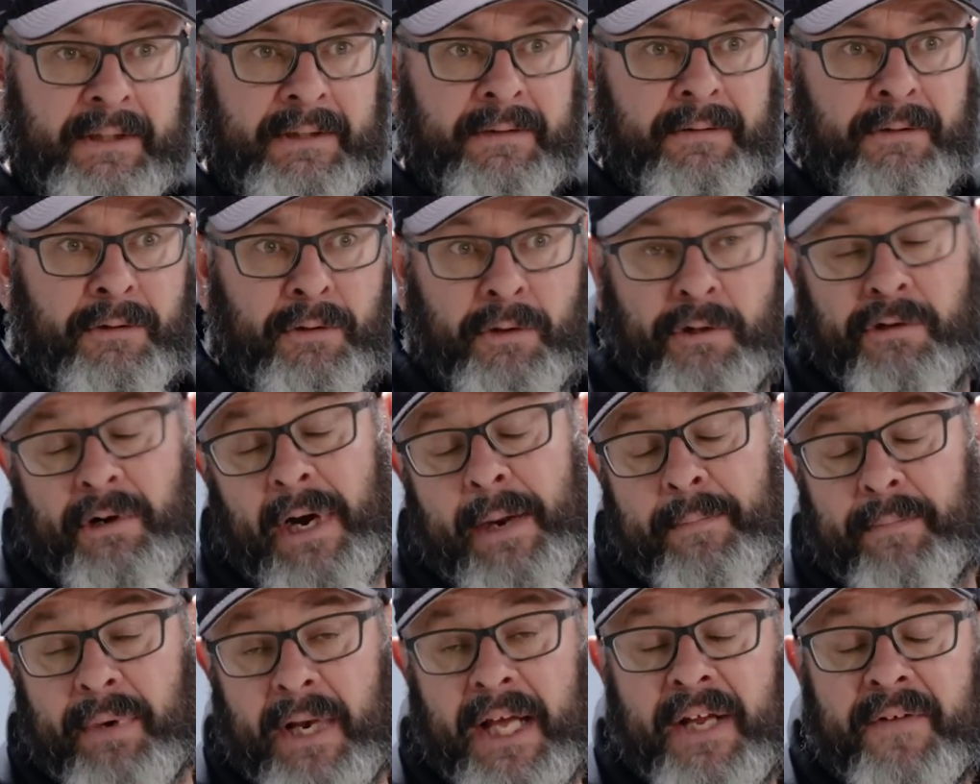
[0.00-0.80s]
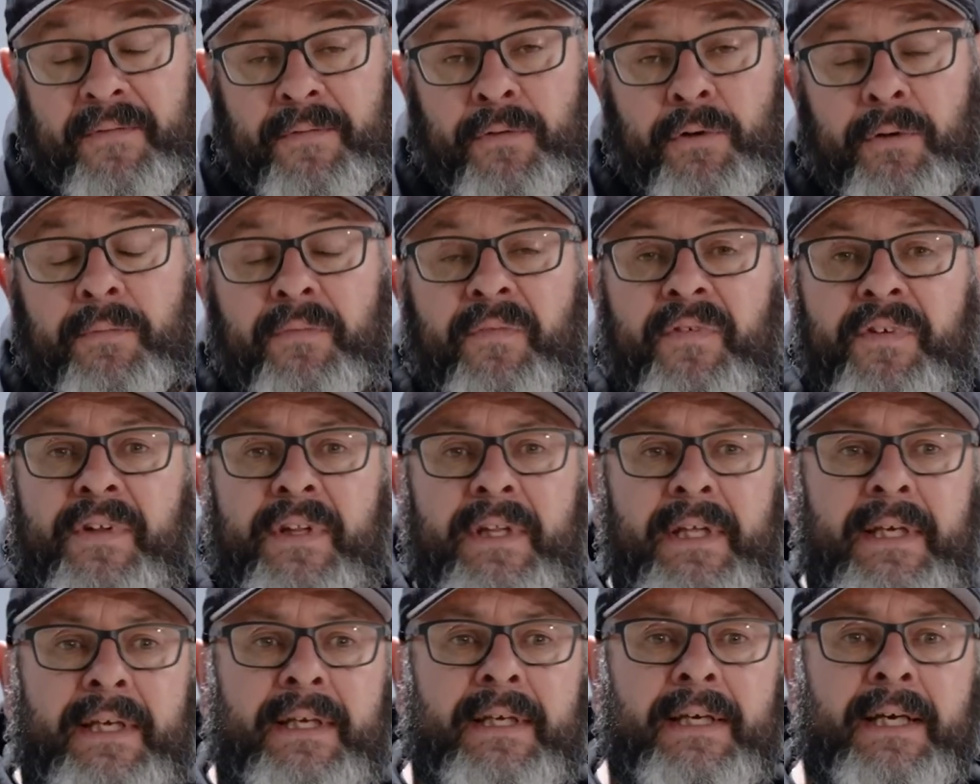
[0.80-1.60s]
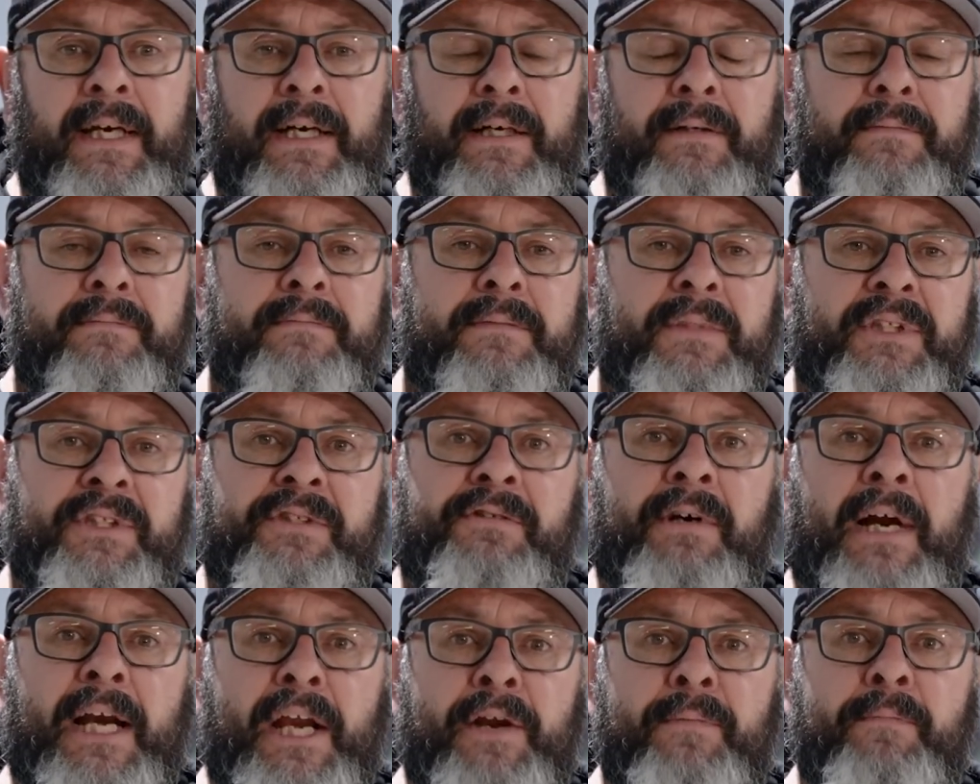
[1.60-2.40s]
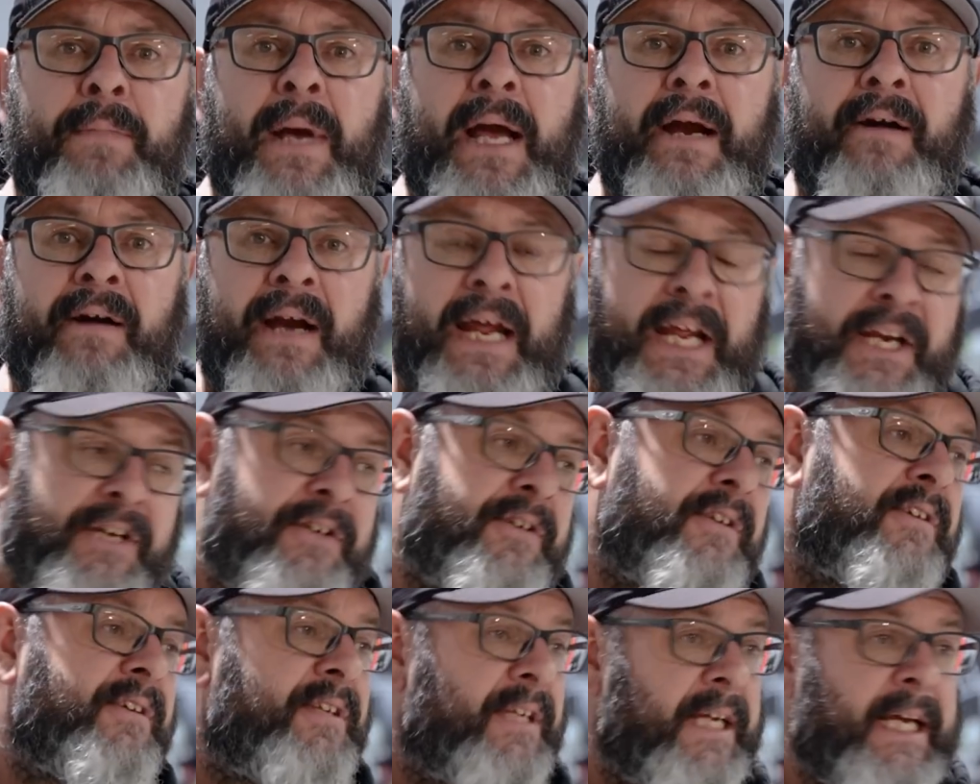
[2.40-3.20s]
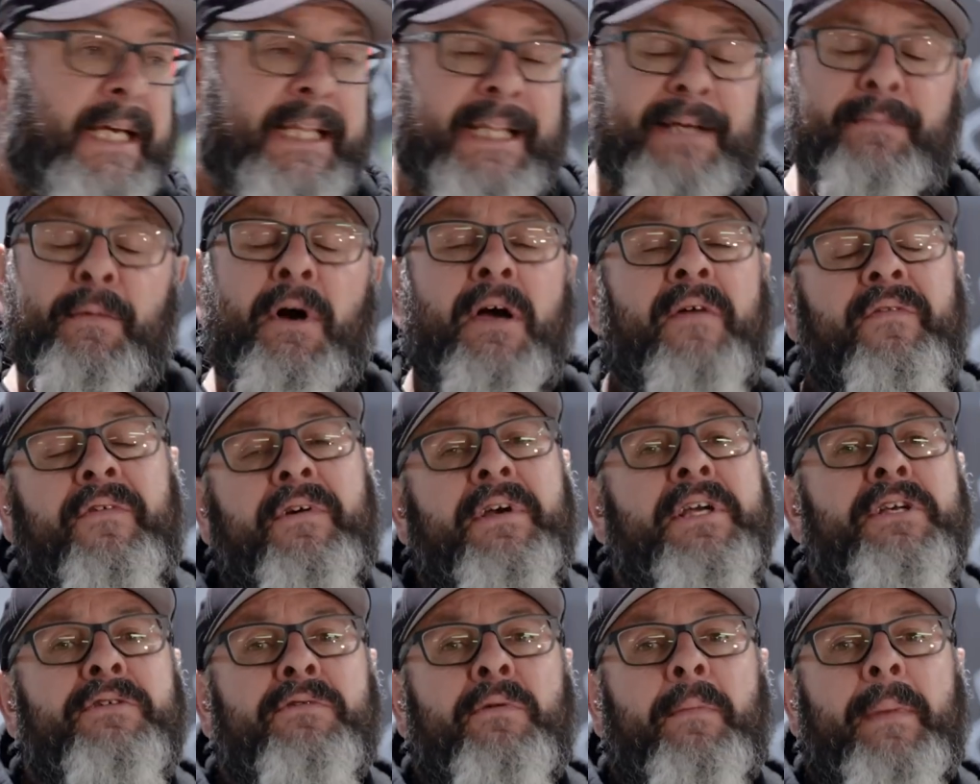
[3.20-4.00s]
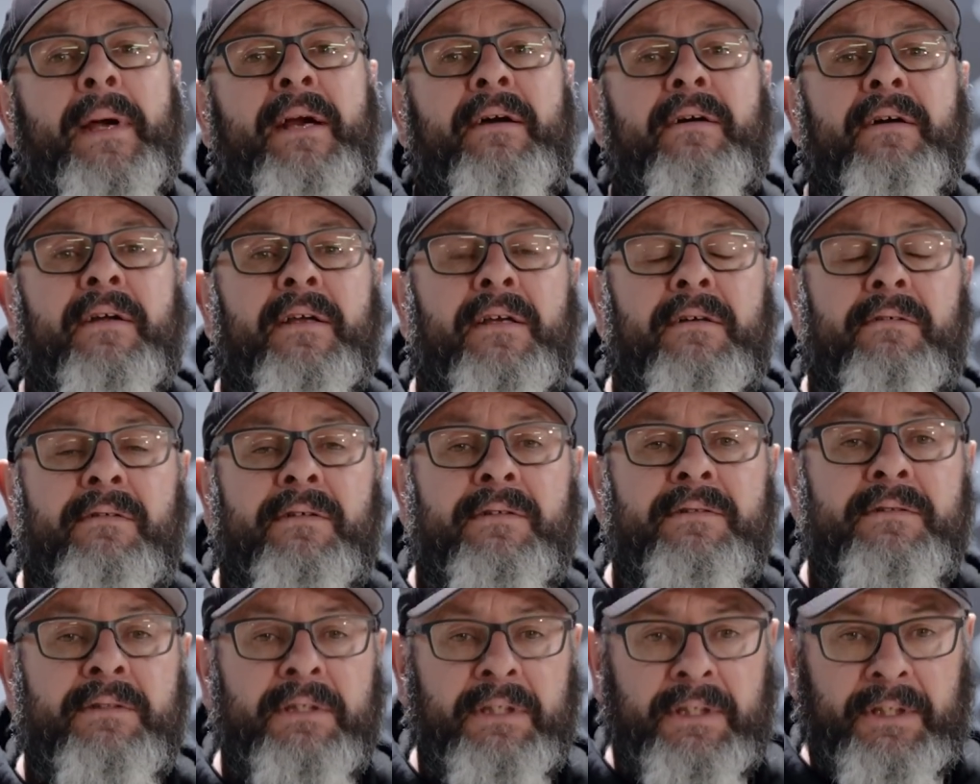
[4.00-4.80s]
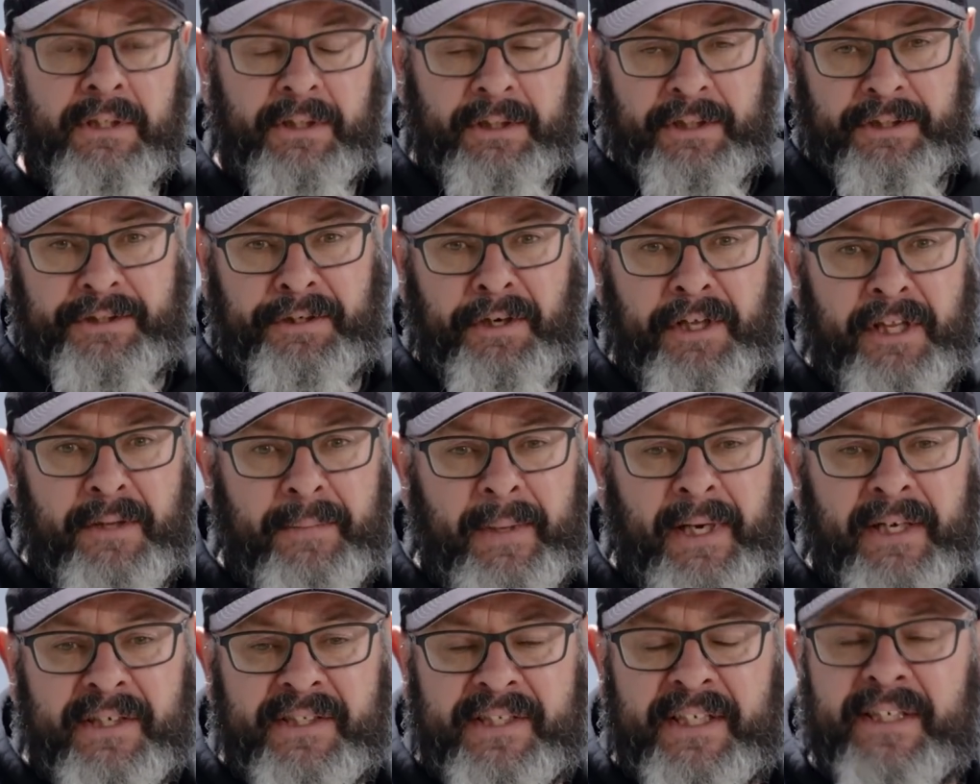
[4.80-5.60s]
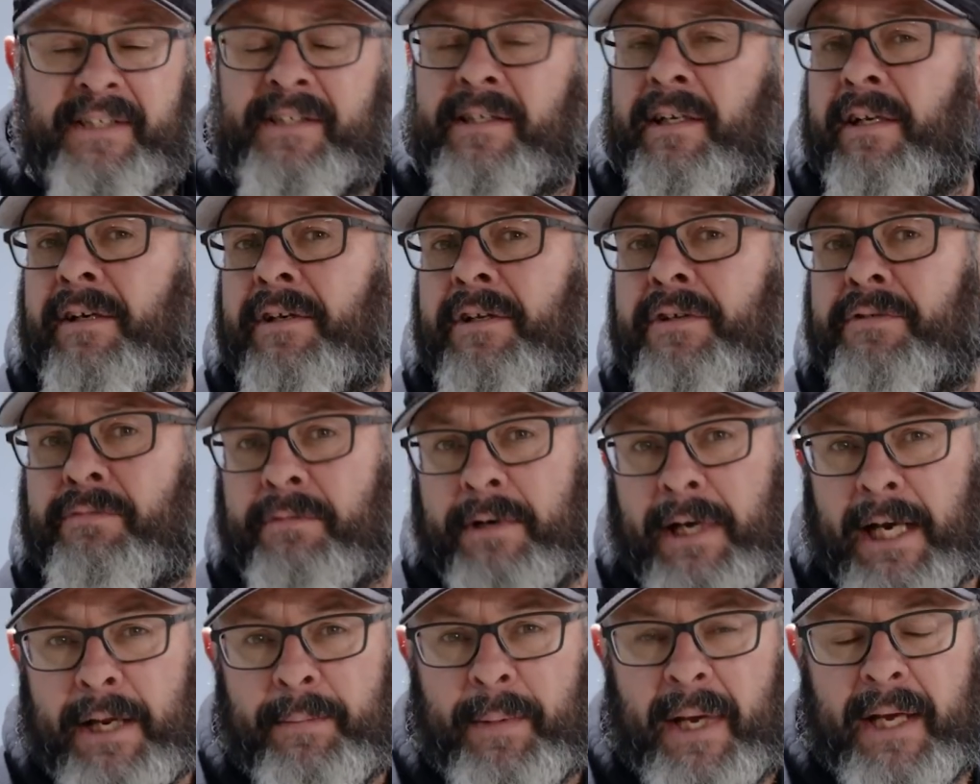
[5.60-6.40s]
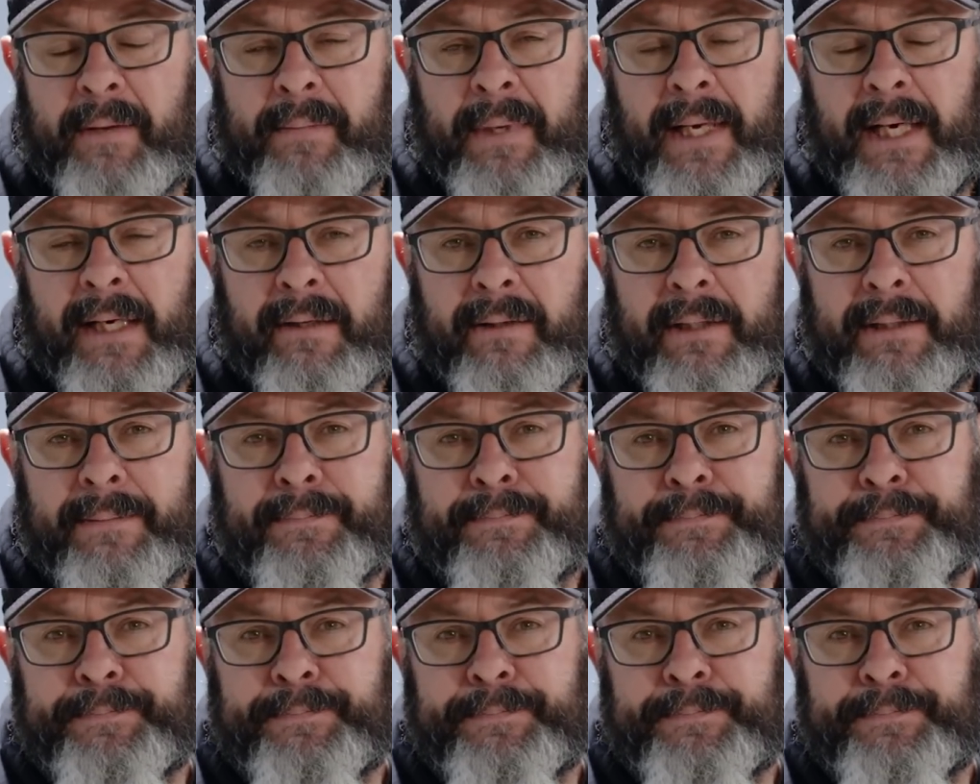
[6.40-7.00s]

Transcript: or a great platform for the Australian Barra engine to get them over into America and show them how 6 cylinders really make power.